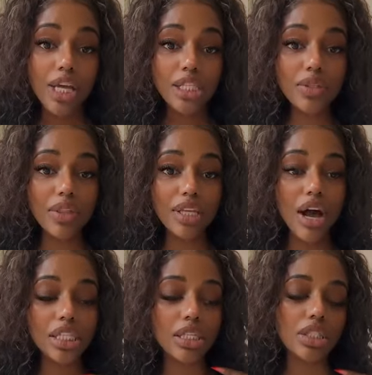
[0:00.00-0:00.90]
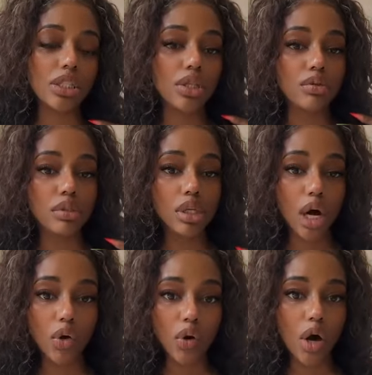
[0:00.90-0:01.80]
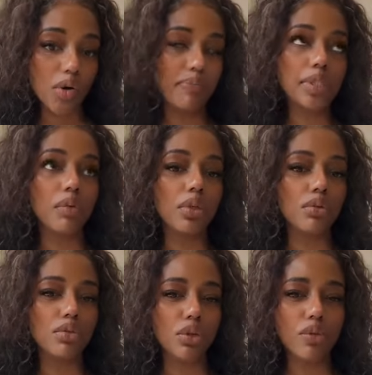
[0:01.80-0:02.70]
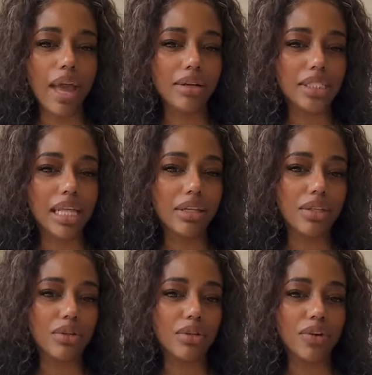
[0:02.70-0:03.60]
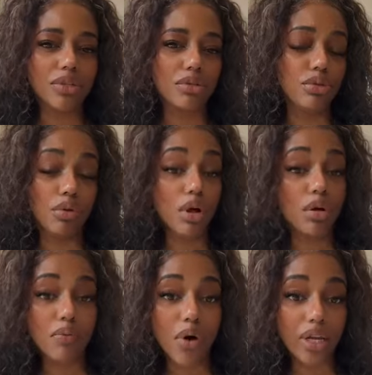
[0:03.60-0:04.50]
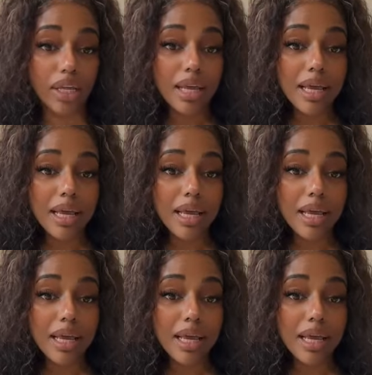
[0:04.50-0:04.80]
So then y'all start to lose hope. So when you do that, you're telling the universe you no longer want it,